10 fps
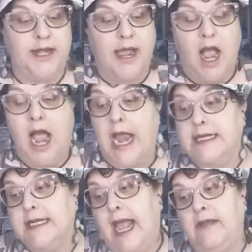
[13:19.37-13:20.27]
Now, I
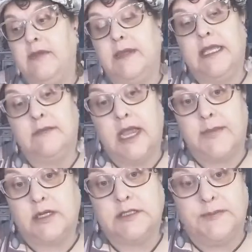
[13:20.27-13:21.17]
did not have them in my box